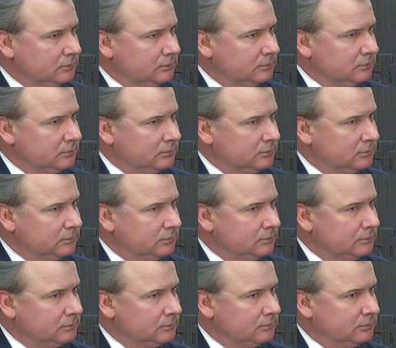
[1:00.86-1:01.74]

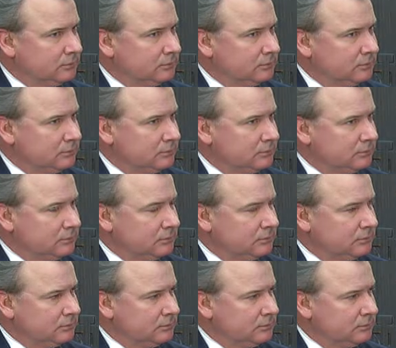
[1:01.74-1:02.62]

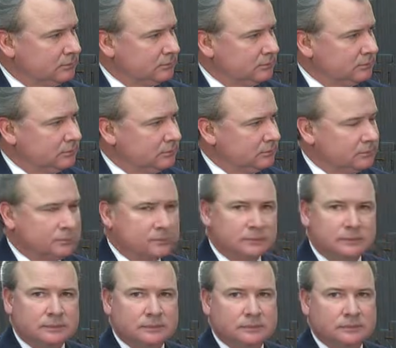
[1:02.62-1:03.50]

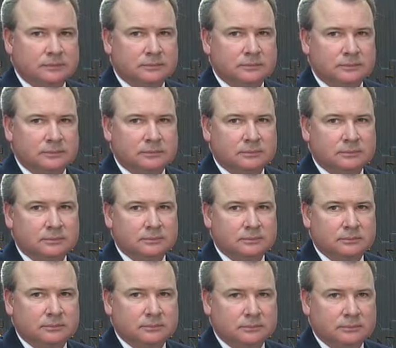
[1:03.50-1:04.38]

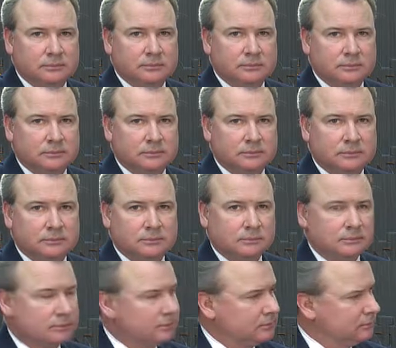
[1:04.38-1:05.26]

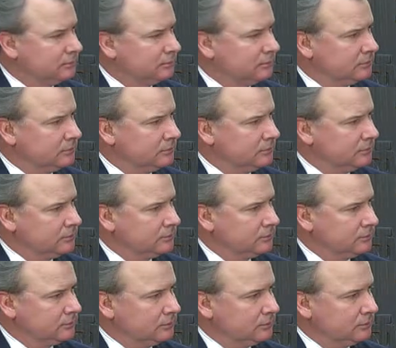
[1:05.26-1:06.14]

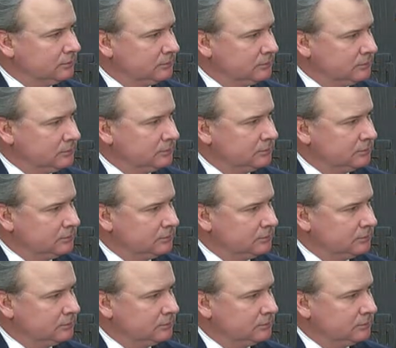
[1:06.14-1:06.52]
No words are spoken by the person on screen.